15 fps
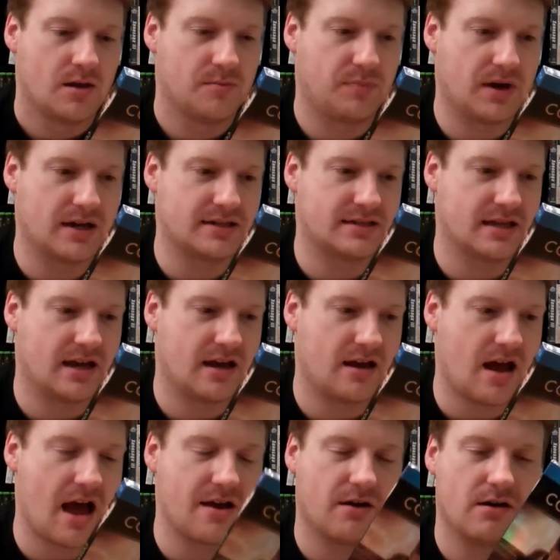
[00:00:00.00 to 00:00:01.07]
But
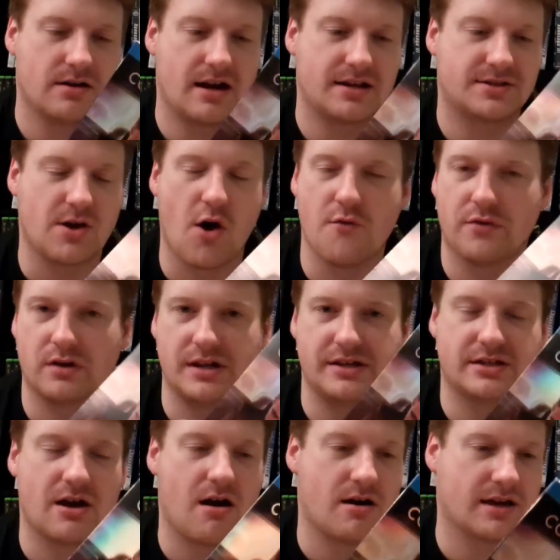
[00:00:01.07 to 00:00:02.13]
I heard that it's overly
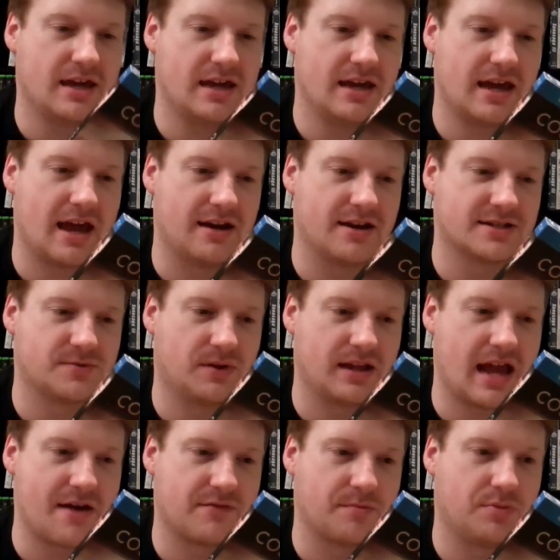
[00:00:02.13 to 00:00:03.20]
talky and doesn't really
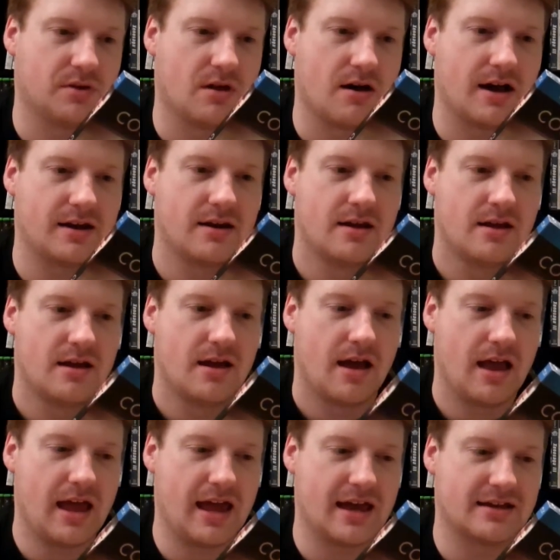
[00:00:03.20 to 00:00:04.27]
have a plot,
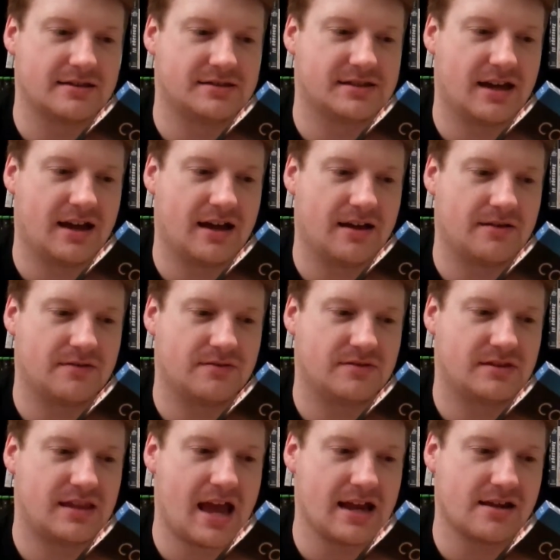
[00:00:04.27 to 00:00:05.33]
and
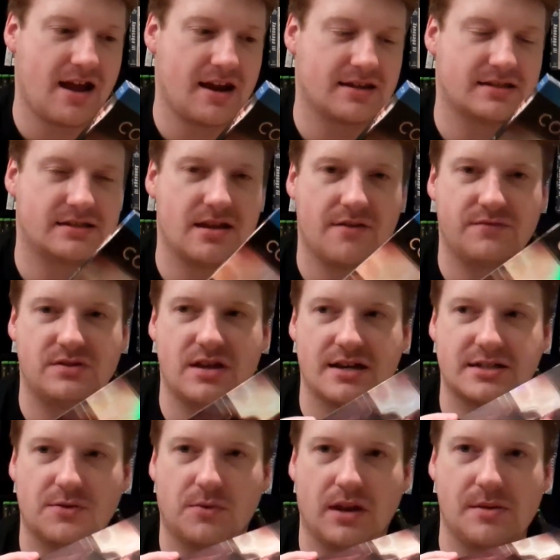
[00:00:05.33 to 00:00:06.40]
that kind of stuff
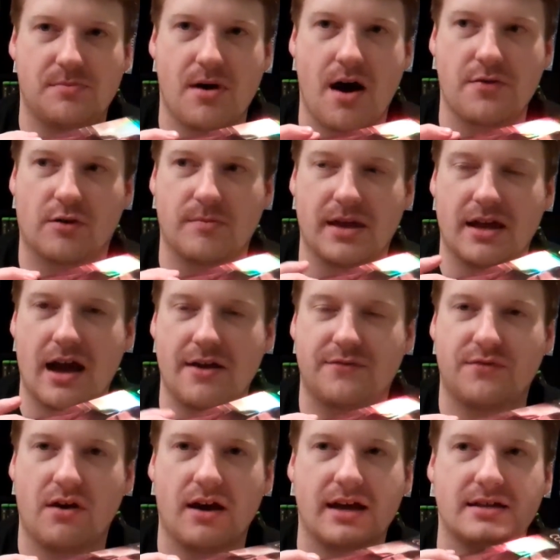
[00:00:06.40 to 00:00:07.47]
doesn't really bother me. I
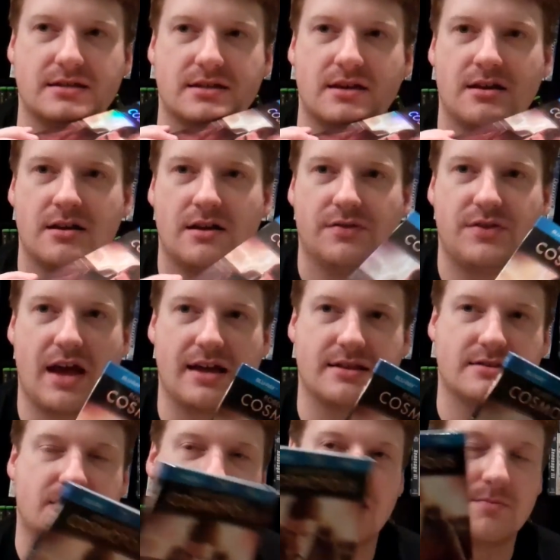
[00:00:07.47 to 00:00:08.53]
find that
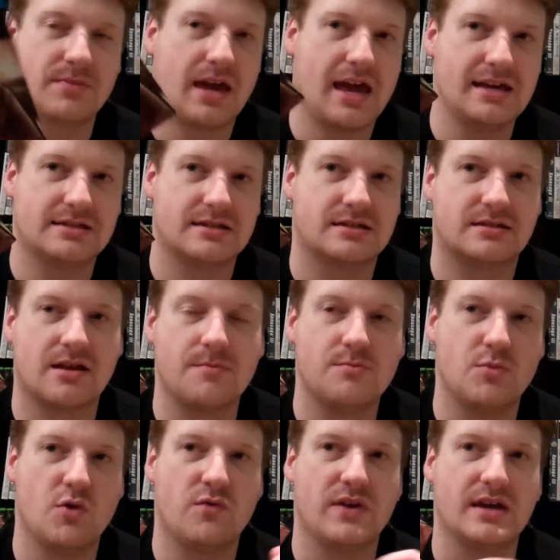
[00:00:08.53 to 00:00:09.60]
in some cases, some
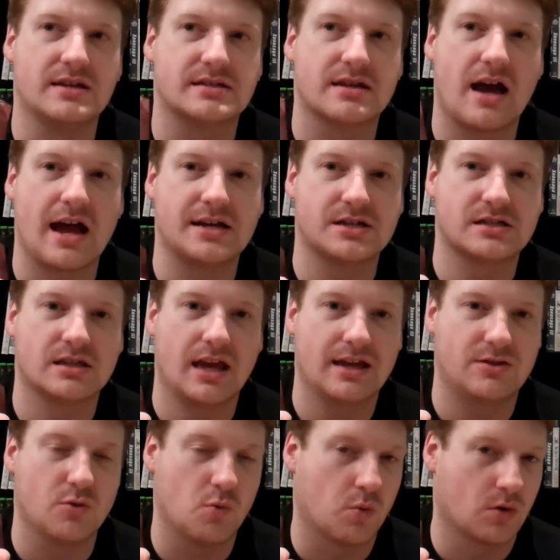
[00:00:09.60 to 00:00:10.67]
movies, I just like
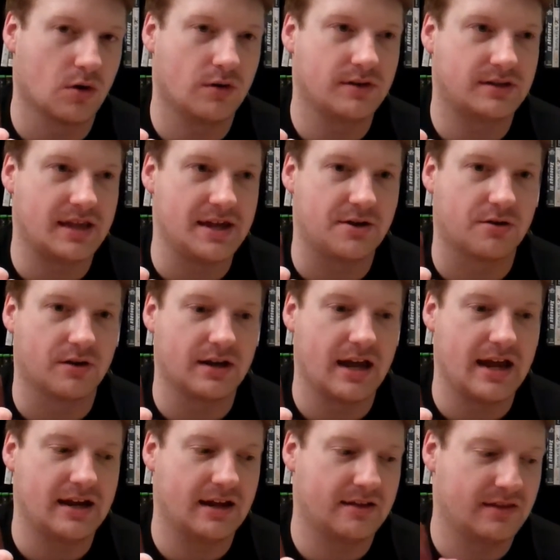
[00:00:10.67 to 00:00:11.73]
the world that they
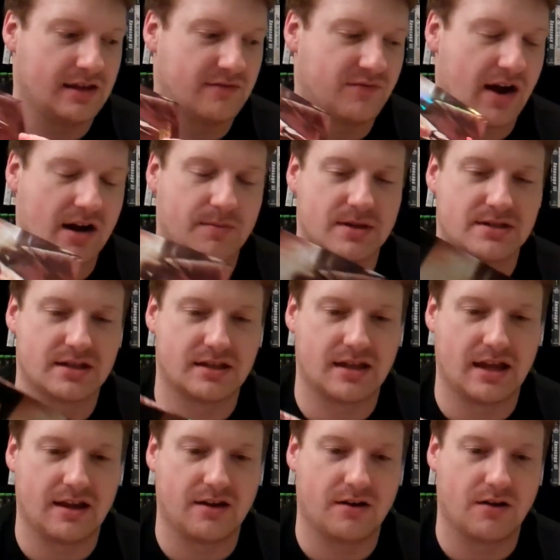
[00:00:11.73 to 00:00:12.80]
create and the environments that
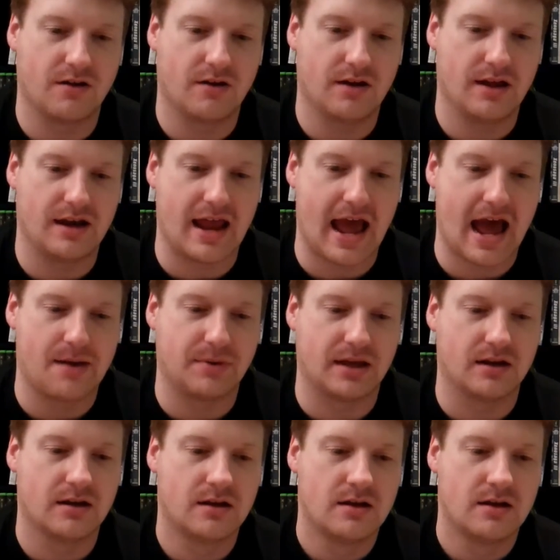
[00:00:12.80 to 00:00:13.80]
they inhabit.